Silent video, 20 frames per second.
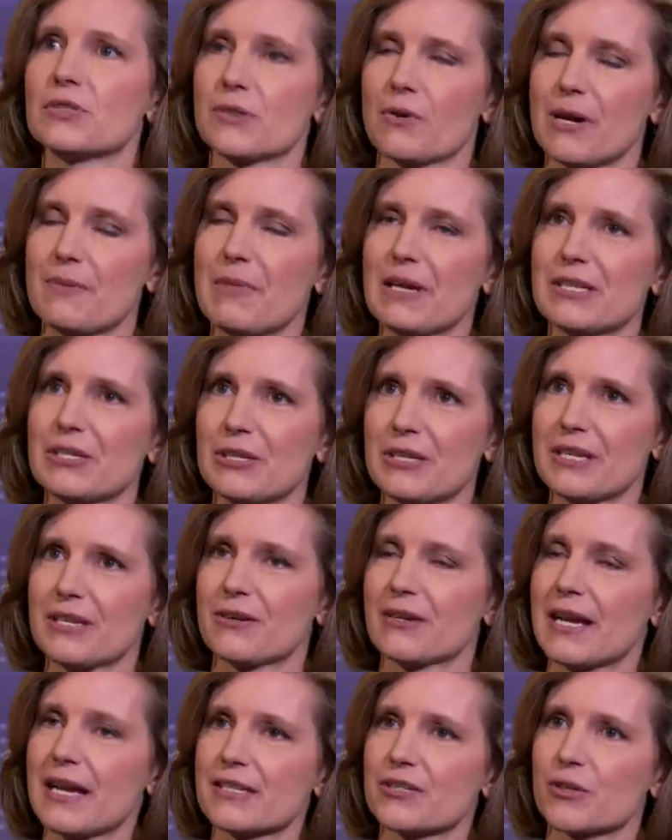so I mentioned
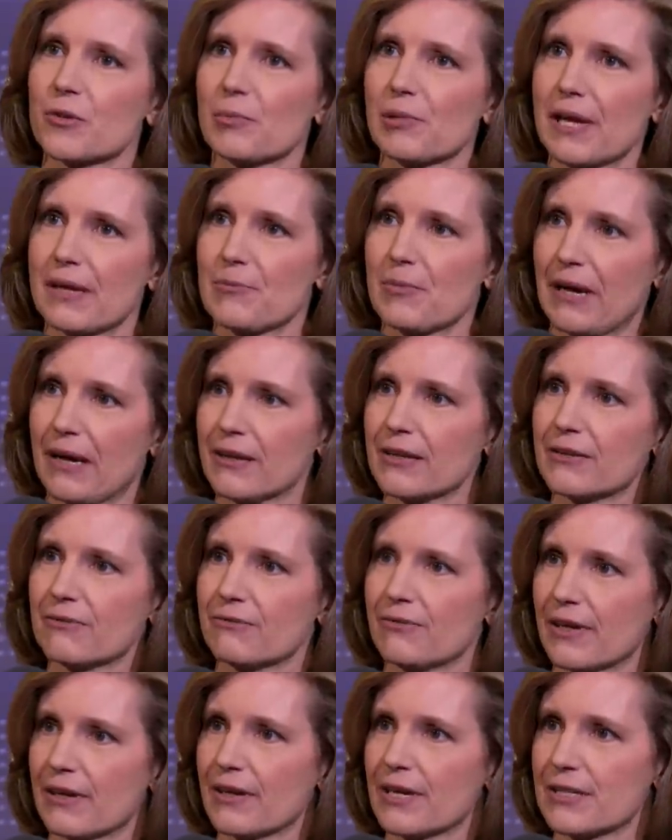International Planned
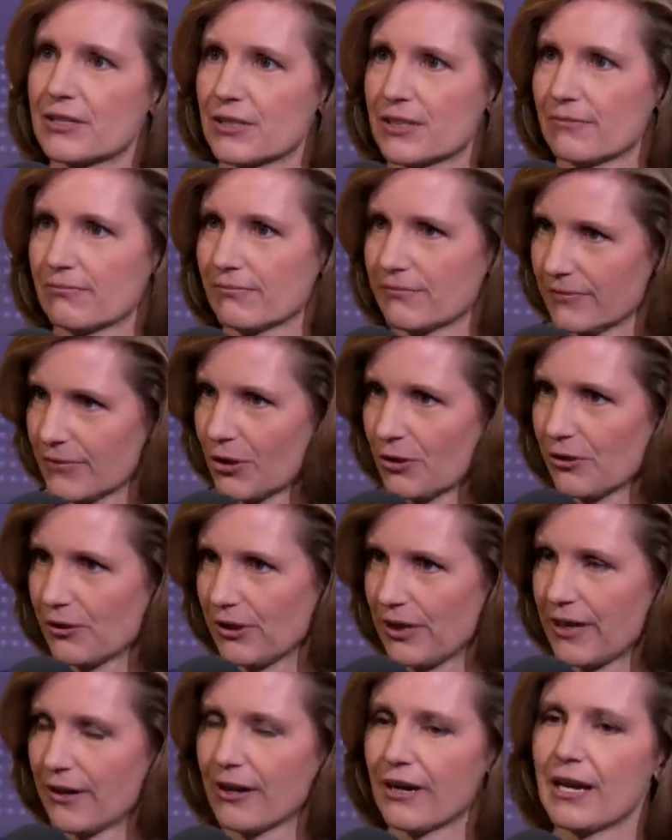Parenthood Federation
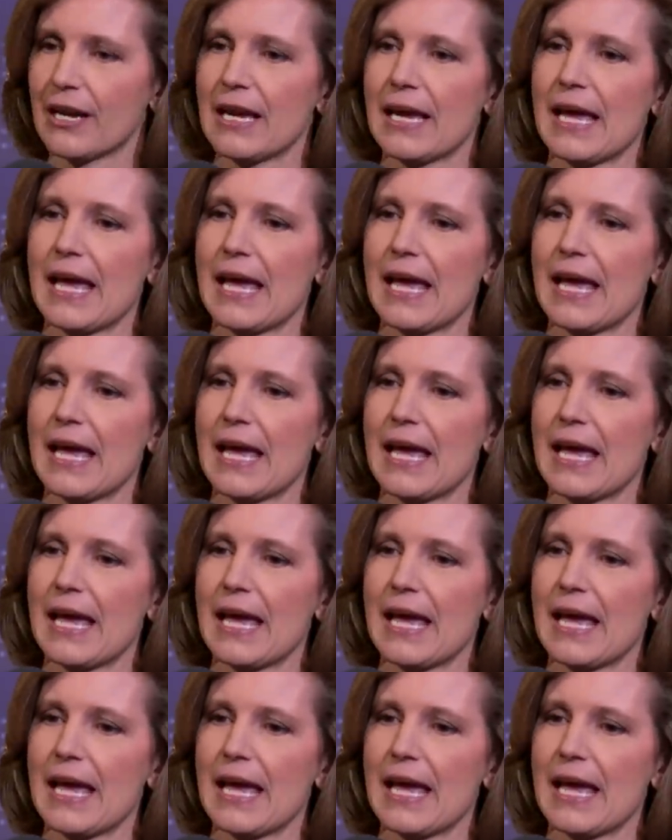earlier,